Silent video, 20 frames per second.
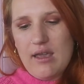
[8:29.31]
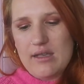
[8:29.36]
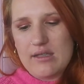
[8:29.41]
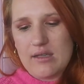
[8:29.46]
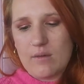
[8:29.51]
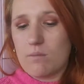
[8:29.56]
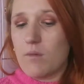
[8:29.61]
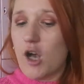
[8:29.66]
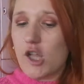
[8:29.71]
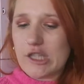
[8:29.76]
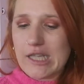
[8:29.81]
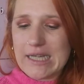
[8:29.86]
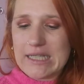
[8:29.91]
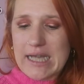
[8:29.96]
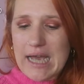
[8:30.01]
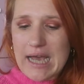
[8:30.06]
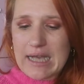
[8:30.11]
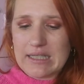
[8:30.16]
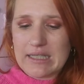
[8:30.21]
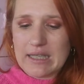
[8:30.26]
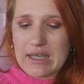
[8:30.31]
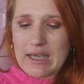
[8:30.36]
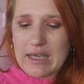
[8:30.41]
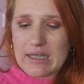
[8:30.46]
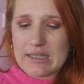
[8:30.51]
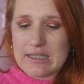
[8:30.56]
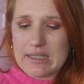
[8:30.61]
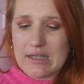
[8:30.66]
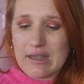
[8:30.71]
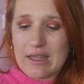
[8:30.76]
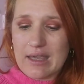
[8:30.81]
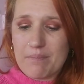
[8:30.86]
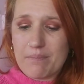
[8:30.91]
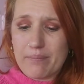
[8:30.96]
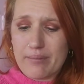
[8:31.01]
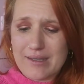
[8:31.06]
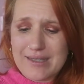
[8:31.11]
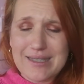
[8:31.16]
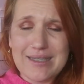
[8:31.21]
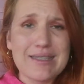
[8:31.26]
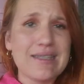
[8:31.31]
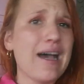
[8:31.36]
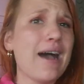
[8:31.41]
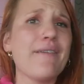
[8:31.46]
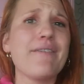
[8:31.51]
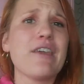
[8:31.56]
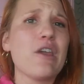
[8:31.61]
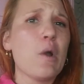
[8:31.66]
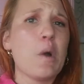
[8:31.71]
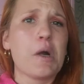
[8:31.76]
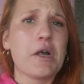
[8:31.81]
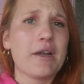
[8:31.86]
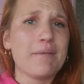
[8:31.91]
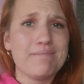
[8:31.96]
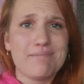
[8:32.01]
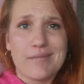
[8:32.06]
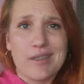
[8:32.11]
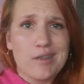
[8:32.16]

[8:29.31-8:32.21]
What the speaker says: is a multitasking sleep savior.